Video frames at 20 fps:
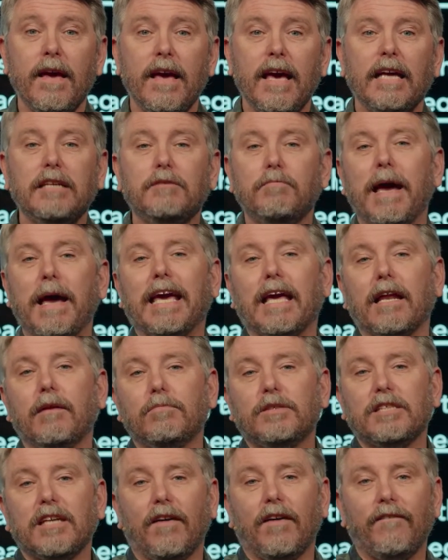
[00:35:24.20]
He's making
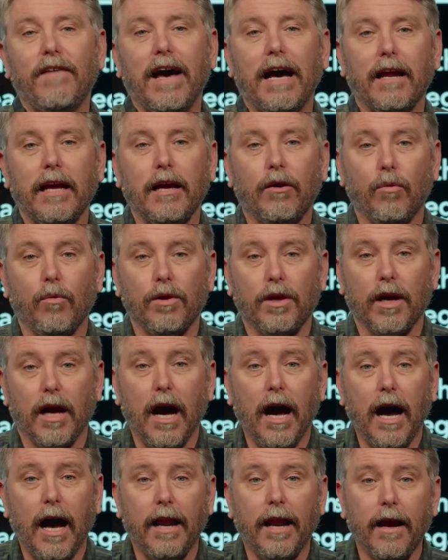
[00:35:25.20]
himself out equal to
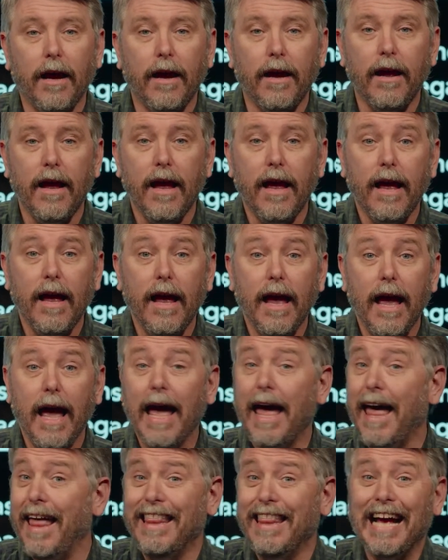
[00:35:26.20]
God.
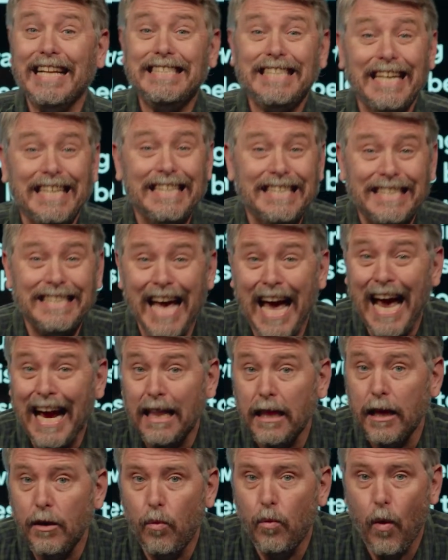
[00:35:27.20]
And that's
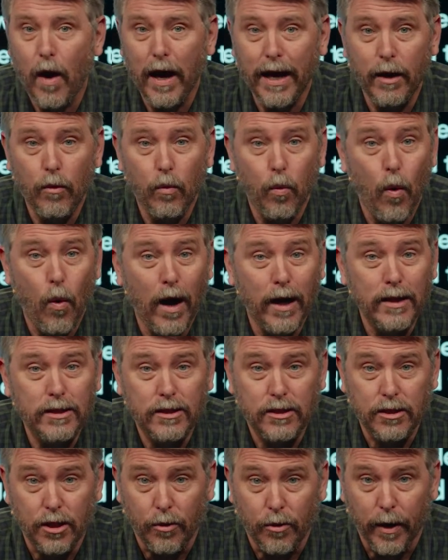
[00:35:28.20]
exactly what he
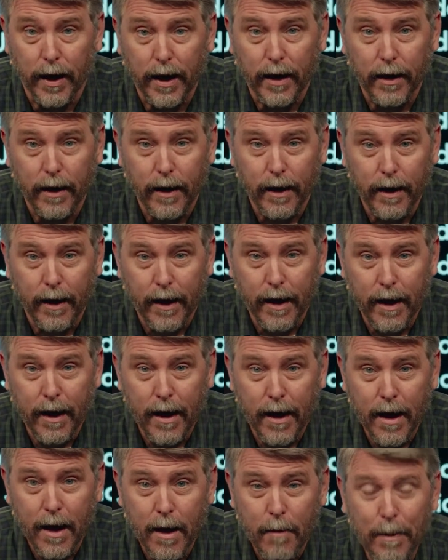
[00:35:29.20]
was doing.
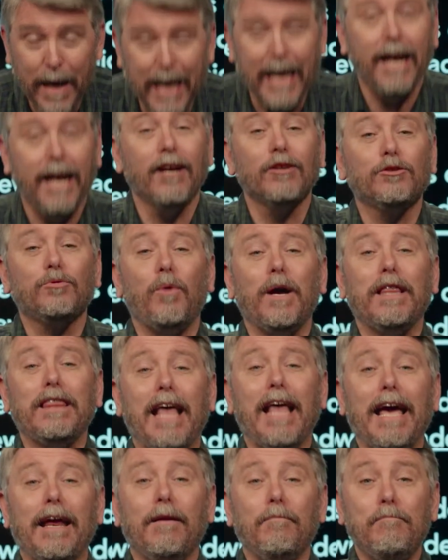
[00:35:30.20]
But here's what
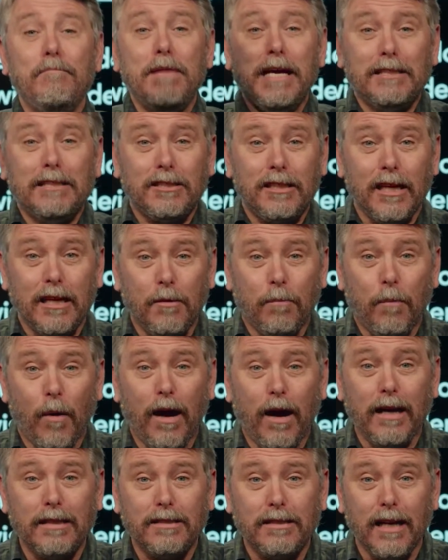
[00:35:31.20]
they had missed in the
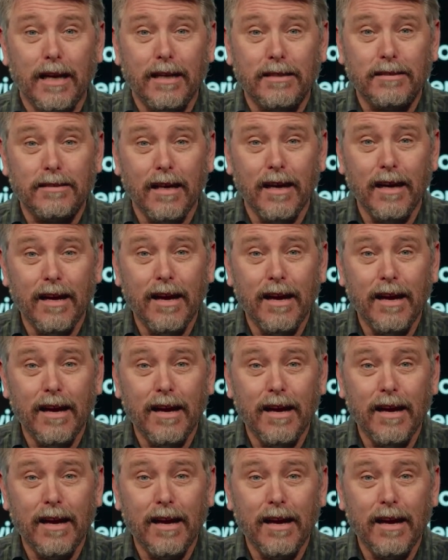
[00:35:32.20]
process.